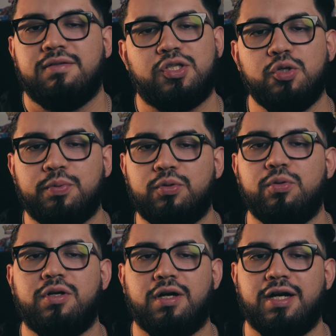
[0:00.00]
super
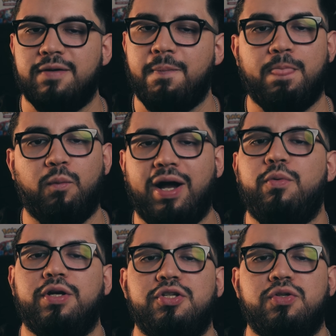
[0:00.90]
cool card. Why
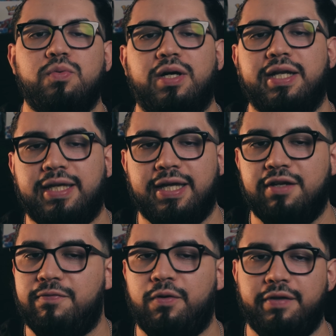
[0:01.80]
wouldn't you want to get
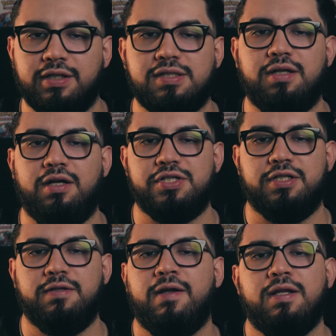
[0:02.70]
it for the
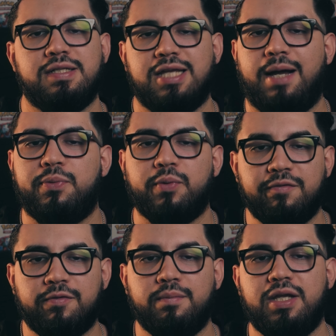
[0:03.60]
nostalgia? Top 3
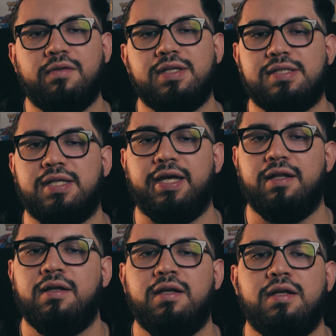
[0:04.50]
for me of the
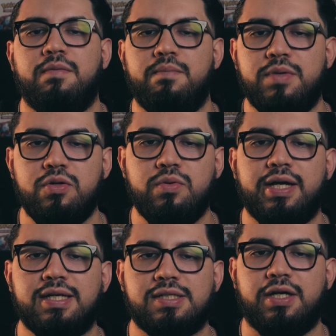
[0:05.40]
set, Mew
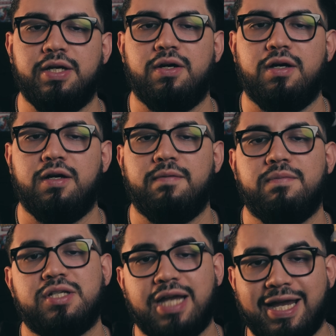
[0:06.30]
SIR,
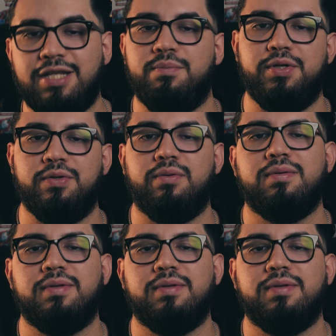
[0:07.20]
shiny Mew